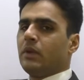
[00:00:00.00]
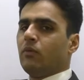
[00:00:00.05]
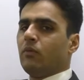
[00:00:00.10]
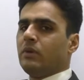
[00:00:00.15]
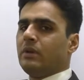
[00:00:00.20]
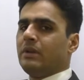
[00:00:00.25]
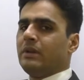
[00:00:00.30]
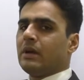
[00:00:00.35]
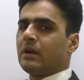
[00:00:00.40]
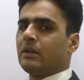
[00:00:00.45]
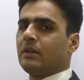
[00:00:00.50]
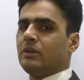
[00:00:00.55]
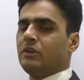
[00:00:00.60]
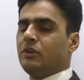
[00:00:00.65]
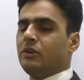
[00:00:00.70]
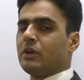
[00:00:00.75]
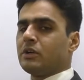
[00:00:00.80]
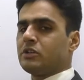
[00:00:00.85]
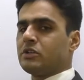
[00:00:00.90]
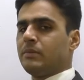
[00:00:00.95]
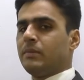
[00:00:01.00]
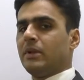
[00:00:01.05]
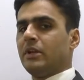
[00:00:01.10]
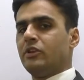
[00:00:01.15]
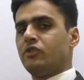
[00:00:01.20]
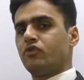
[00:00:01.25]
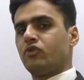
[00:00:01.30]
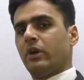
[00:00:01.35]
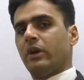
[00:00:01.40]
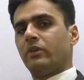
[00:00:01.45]
Then we deduct the deductible
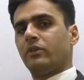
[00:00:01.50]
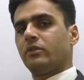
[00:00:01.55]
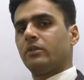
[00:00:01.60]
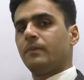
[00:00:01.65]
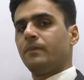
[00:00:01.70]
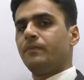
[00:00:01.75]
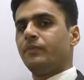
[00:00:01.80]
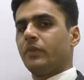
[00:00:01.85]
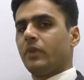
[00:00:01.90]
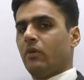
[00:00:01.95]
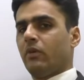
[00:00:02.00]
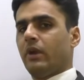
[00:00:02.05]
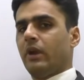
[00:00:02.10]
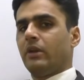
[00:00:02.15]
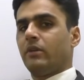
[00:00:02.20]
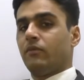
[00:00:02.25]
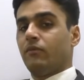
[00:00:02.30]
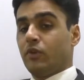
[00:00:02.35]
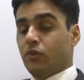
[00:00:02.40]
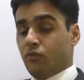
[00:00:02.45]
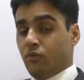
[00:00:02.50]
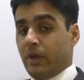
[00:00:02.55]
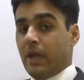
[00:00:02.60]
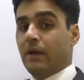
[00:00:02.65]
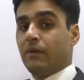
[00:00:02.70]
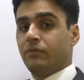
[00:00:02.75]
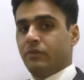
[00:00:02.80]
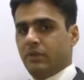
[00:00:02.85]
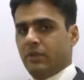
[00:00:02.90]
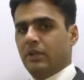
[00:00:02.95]
interest, right, which we
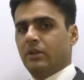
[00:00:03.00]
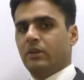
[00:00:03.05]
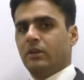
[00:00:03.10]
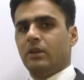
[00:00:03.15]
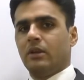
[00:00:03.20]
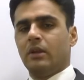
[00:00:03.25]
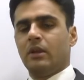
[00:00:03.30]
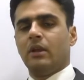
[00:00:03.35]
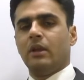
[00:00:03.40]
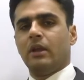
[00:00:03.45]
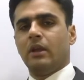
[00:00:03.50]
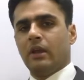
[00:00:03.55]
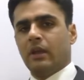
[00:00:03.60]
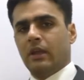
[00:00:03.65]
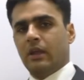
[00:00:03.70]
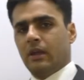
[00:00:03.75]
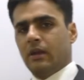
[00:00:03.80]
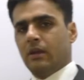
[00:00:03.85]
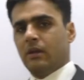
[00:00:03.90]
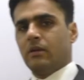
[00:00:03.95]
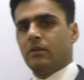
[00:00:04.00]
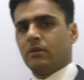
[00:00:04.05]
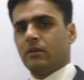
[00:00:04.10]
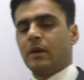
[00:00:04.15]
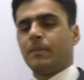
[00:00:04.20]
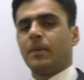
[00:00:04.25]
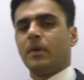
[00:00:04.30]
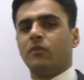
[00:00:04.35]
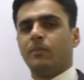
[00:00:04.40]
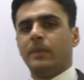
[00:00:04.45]
have seen a
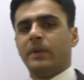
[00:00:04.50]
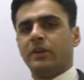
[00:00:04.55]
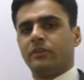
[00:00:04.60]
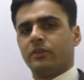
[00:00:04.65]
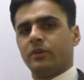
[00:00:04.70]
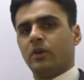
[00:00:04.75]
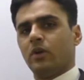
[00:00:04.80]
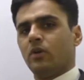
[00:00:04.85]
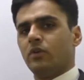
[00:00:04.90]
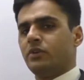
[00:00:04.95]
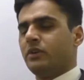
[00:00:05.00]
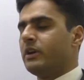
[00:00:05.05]
couple of minutes ago.